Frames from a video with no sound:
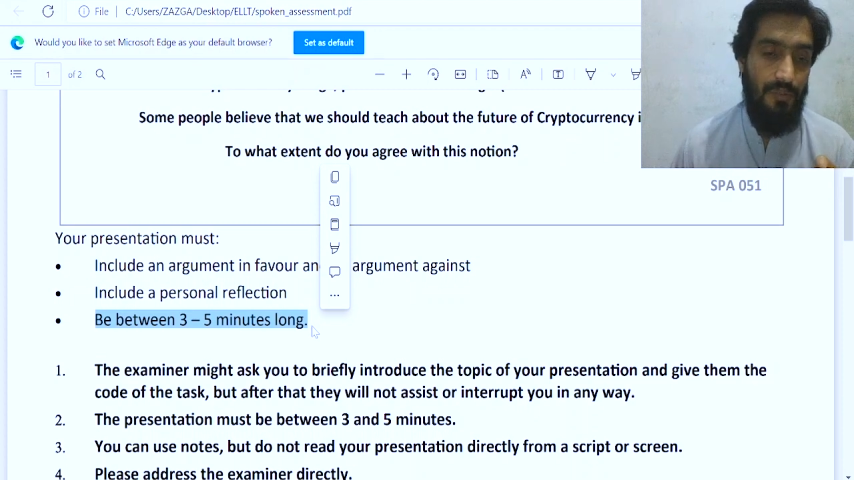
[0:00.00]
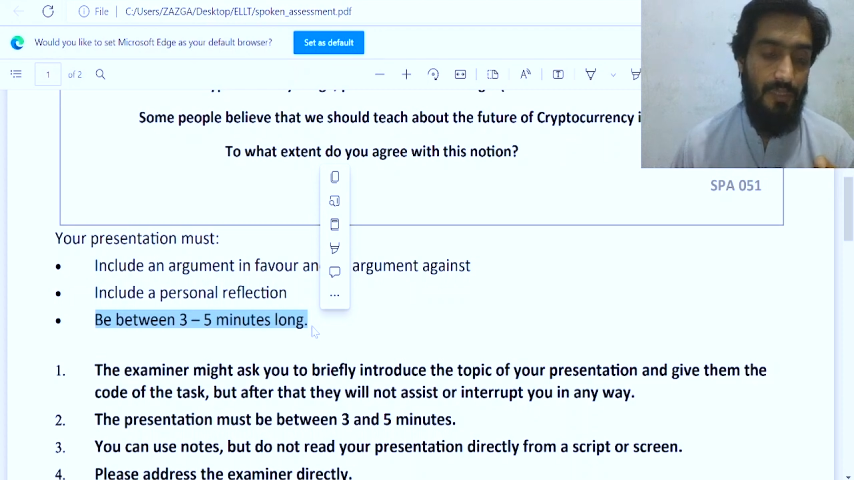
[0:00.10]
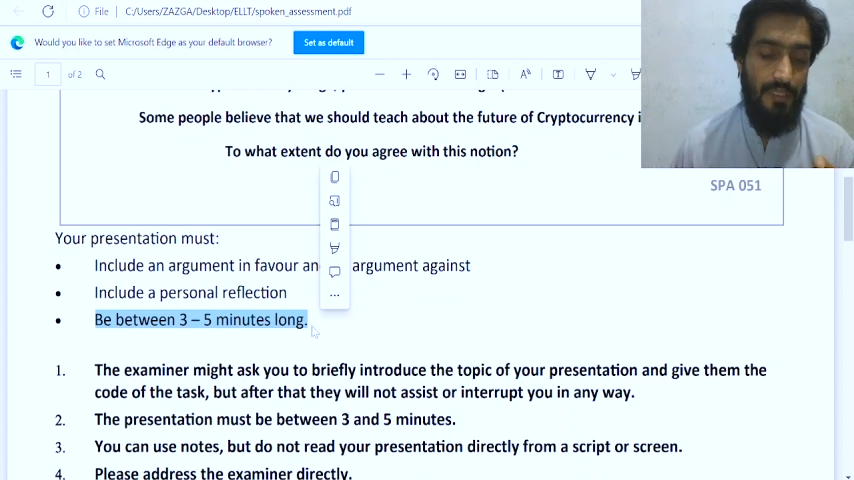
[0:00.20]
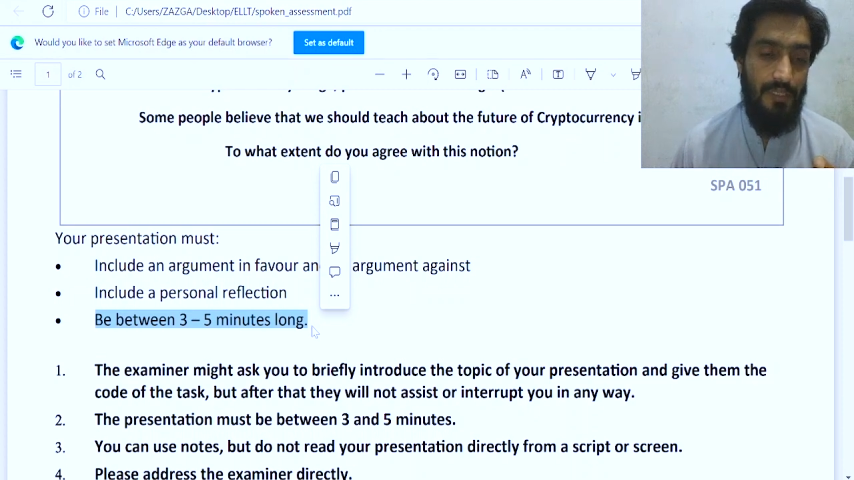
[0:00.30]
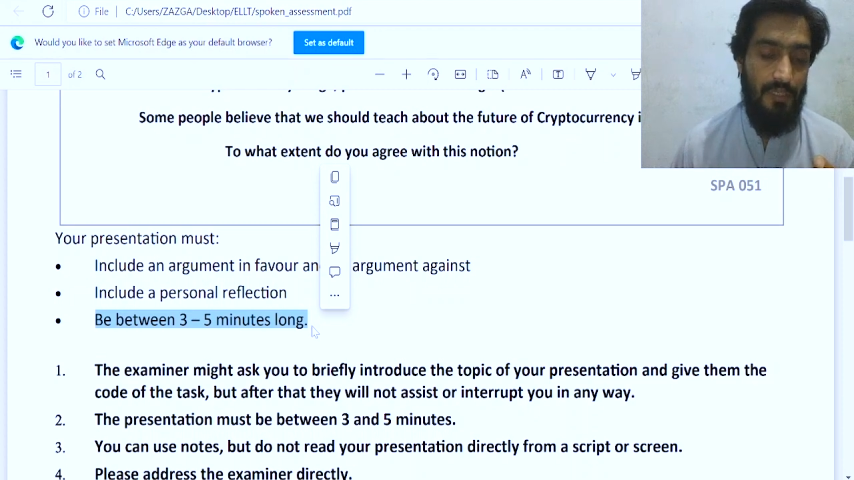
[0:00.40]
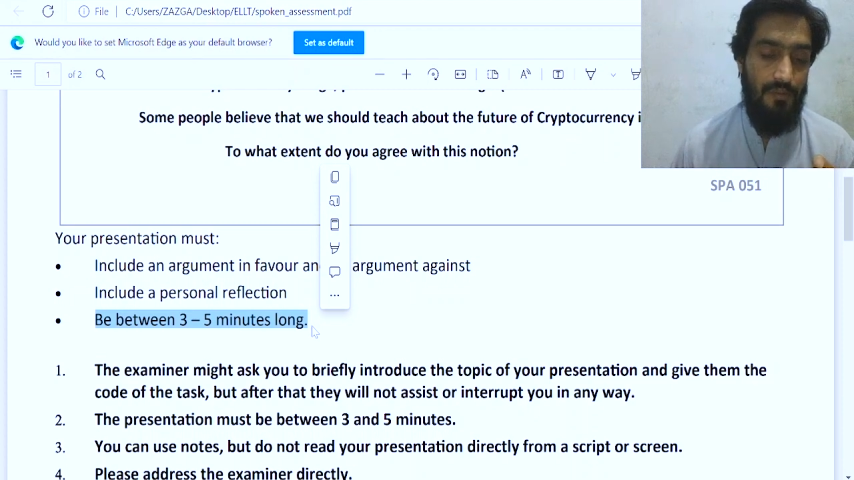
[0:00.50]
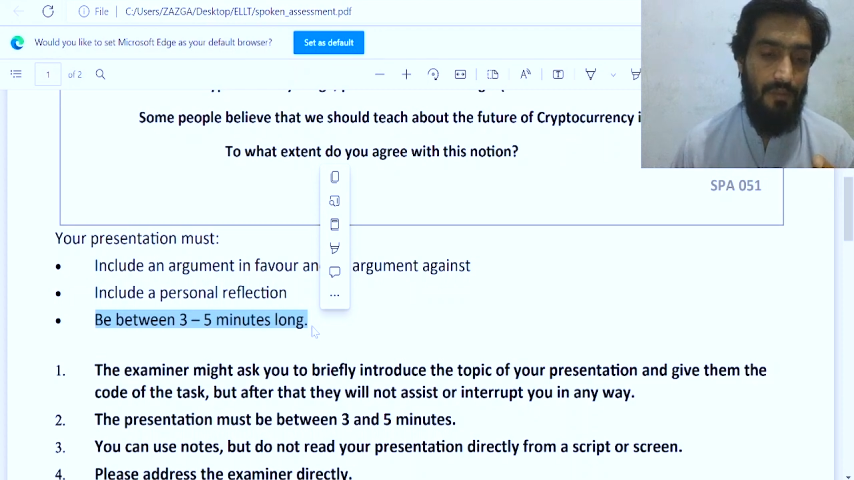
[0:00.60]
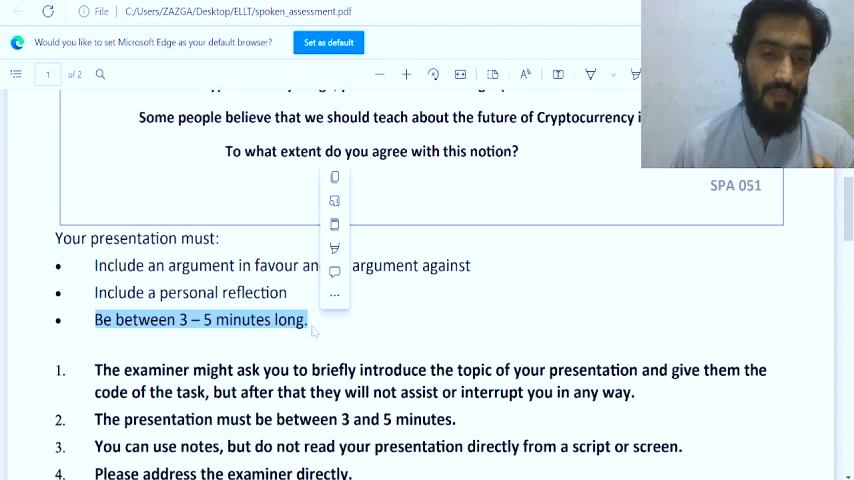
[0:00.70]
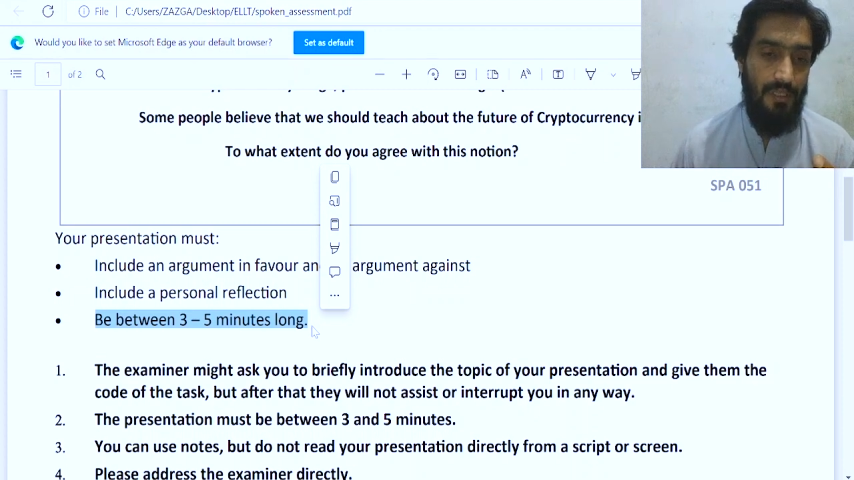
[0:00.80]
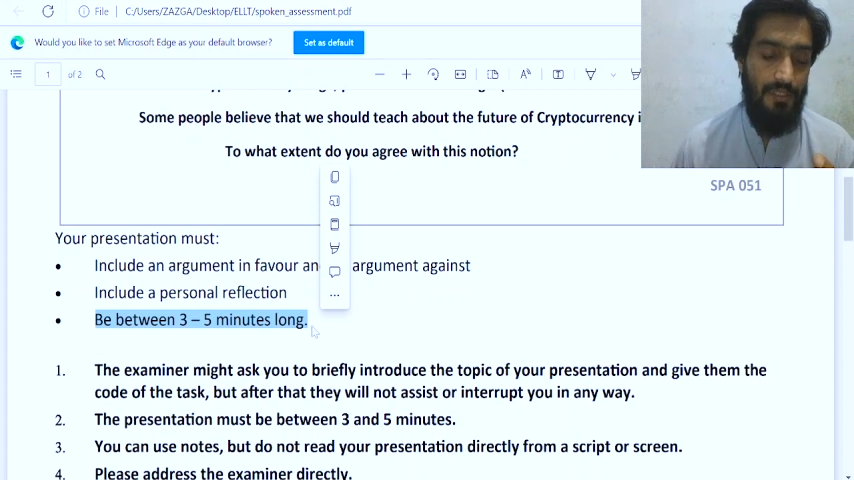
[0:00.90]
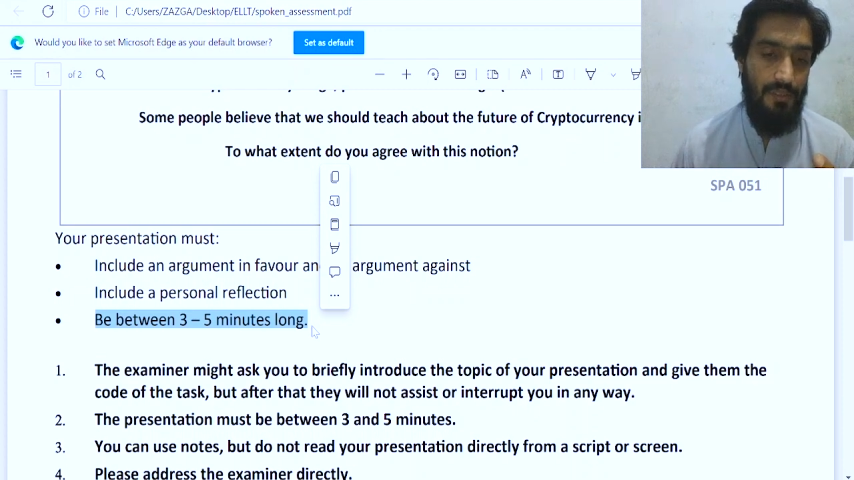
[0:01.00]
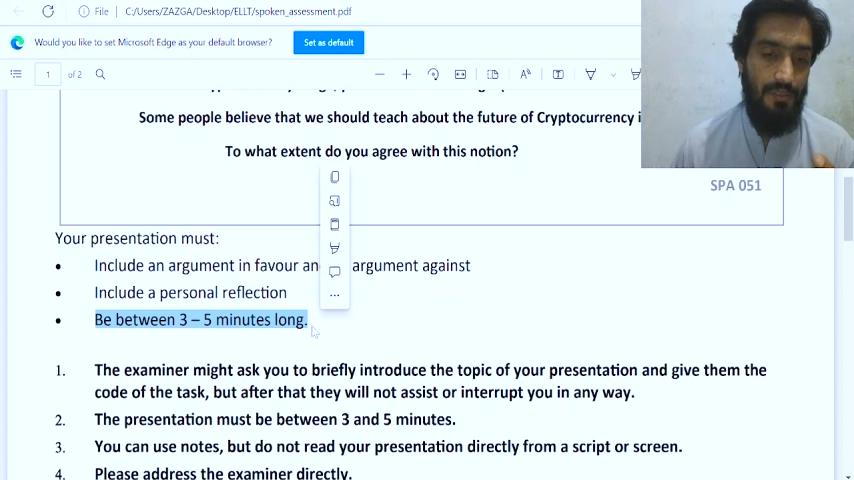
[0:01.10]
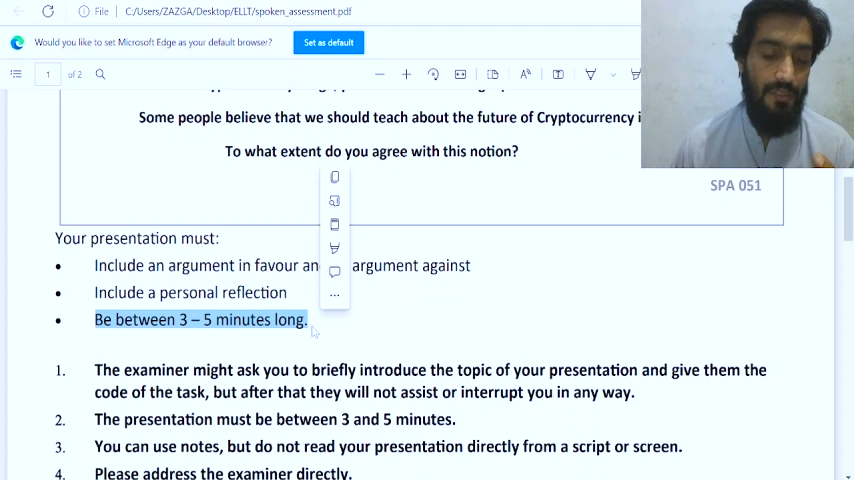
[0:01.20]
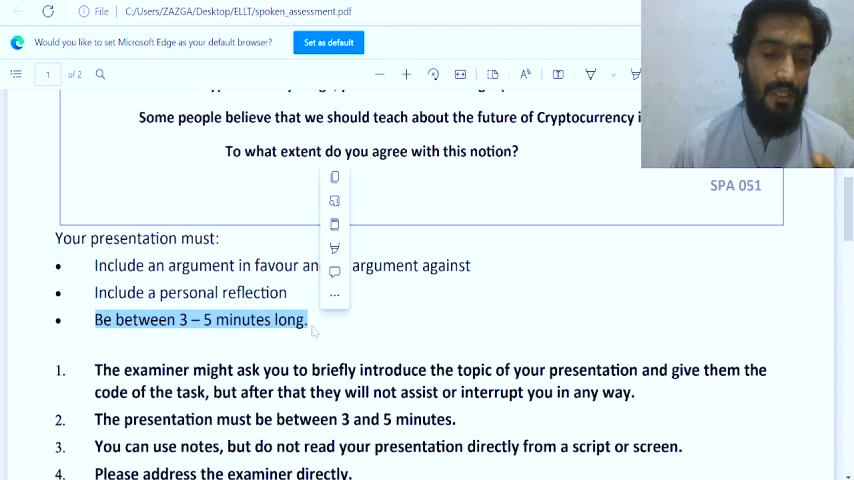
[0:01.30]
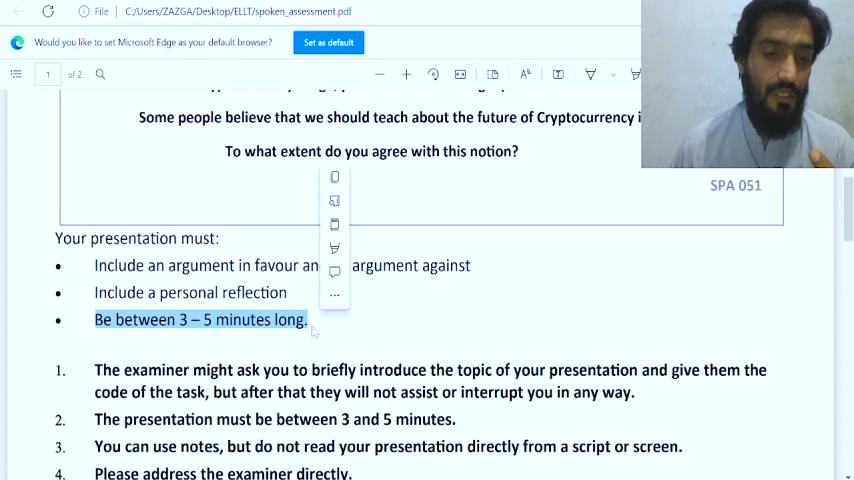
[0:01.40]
can also talk it to